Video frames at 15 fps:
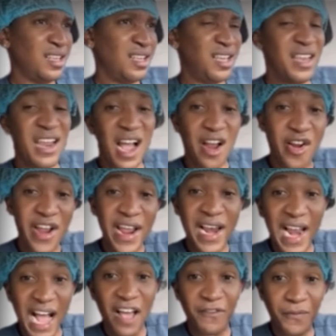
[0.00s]
In a real
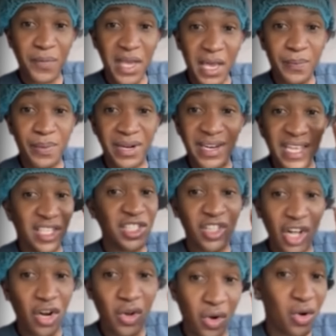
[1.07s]
life, people, this no
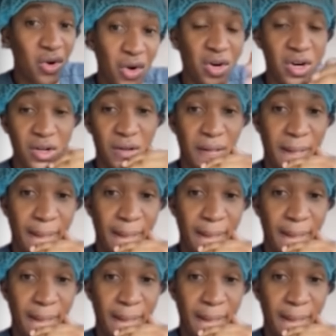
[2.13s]
look good.